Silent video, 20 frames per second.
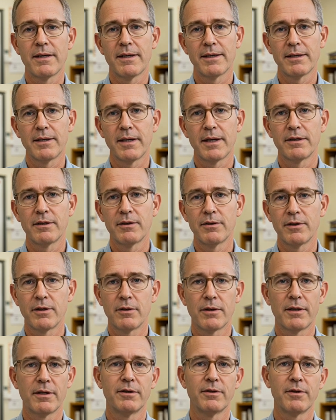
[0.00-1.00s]
Industrial
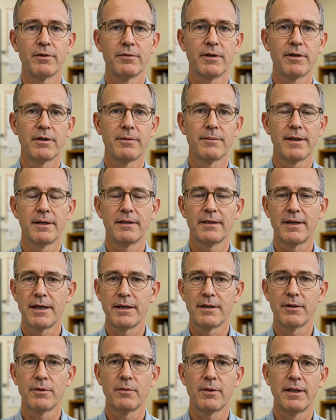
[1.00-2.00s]
consumers
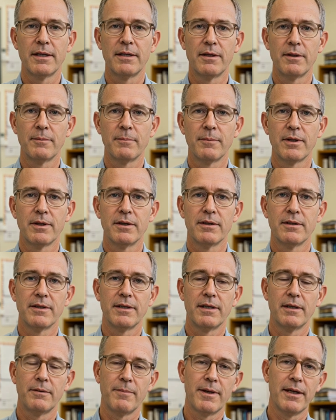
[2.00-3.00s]
maintained regular
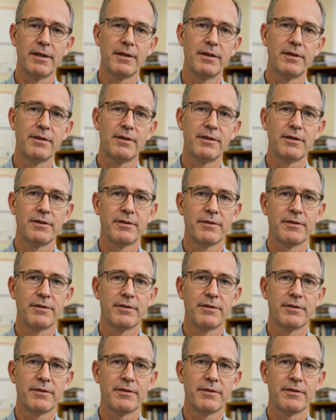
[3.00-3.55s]
purchasing patterns.